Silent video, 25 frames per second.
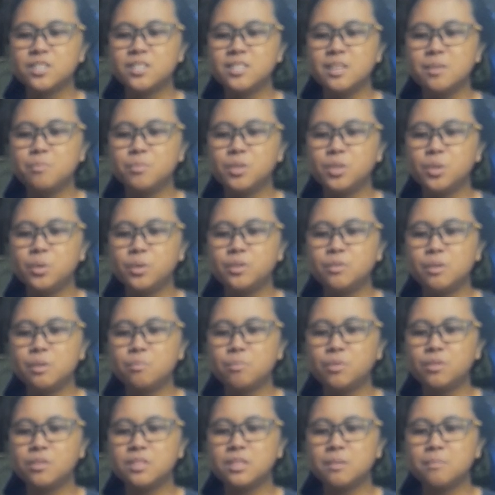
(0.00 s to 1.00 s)
Demon Lord
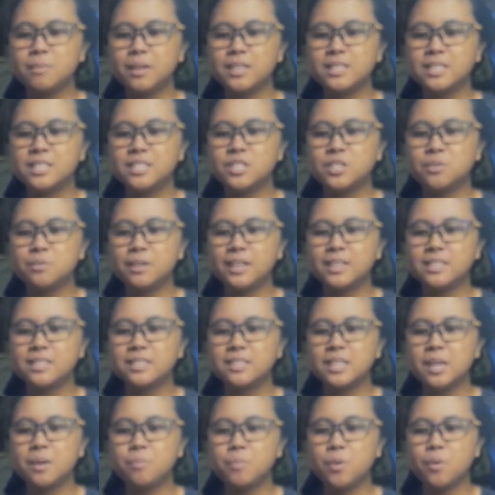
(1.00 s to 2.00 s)
Rimuru-sama's interest.
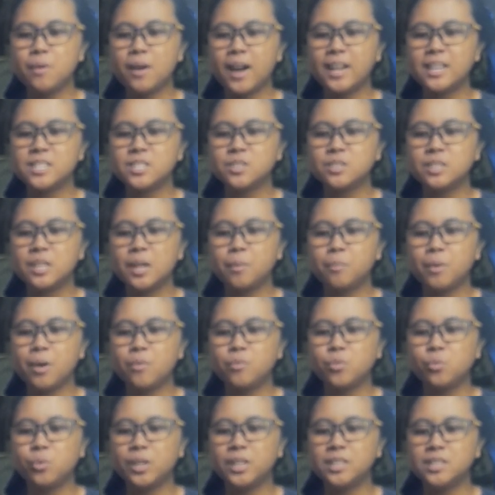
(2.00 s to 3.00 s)
Keep your eyes on him,
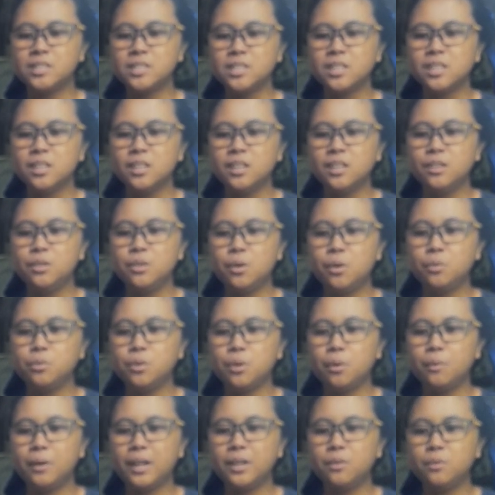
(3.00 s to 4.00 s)
everyone. No,
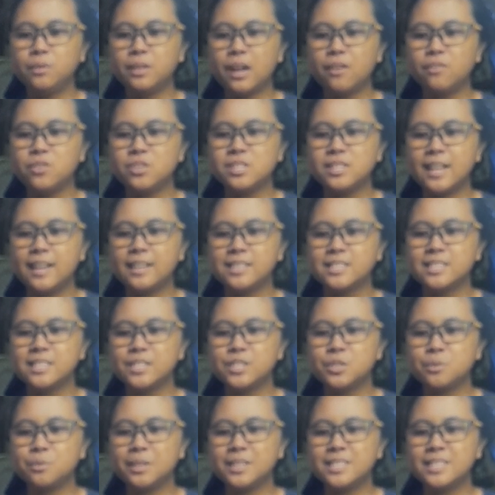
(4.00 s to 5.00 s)
no, I don't have the slightest
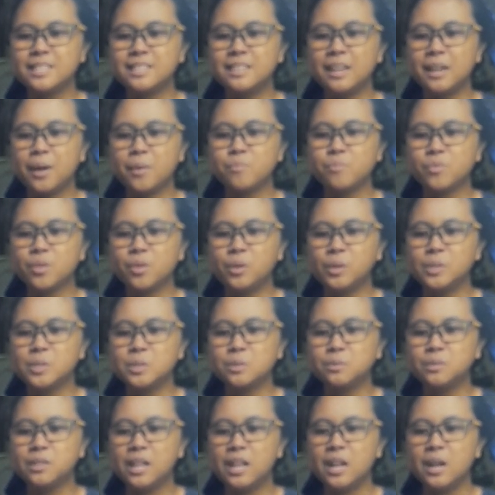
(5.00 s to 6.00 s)
interest in him.
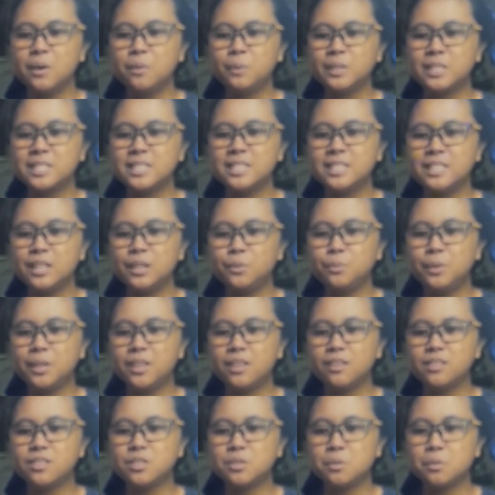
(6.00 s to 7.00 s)
Also, what's the deal
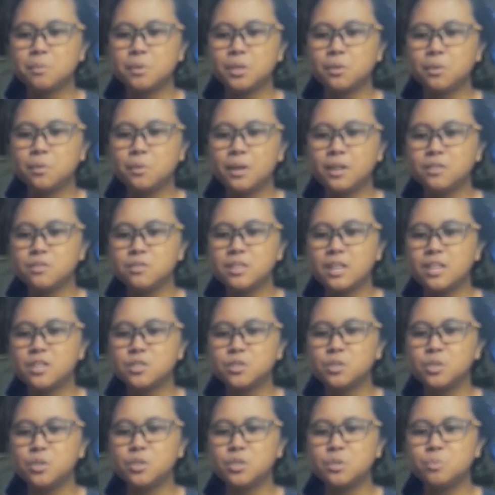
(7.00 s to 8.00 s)
with the secret
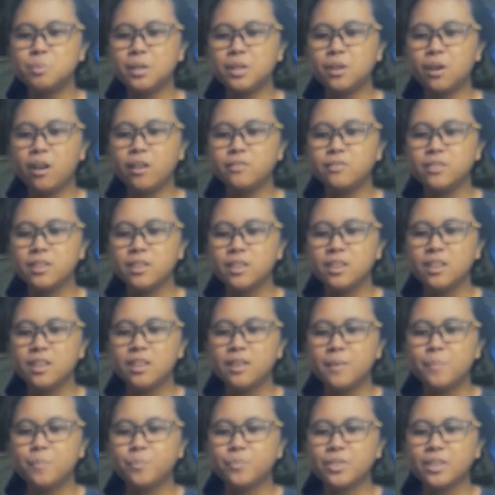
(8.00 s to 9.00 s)
organization you speak of?
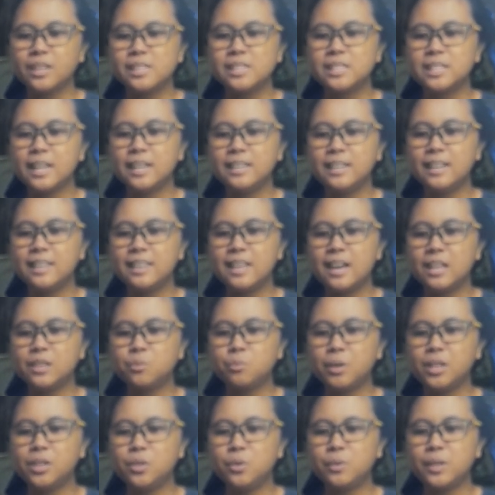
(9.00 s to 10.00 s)
Saying that
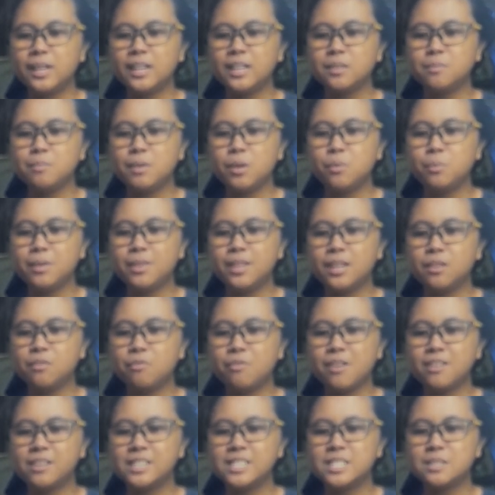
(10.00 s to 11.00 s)
while looking at me with that
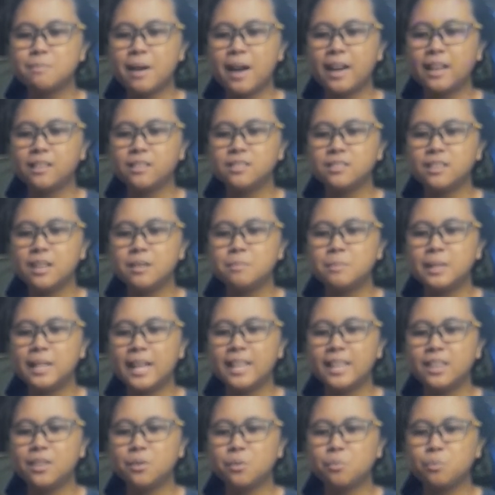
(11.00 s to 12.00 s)
fearless smile, I'm
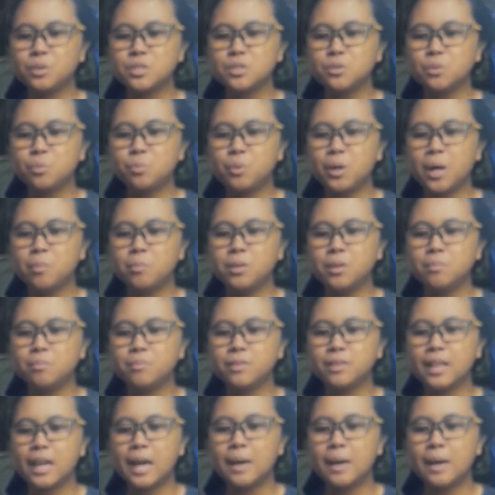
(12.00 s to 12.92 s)
glad there was no problem.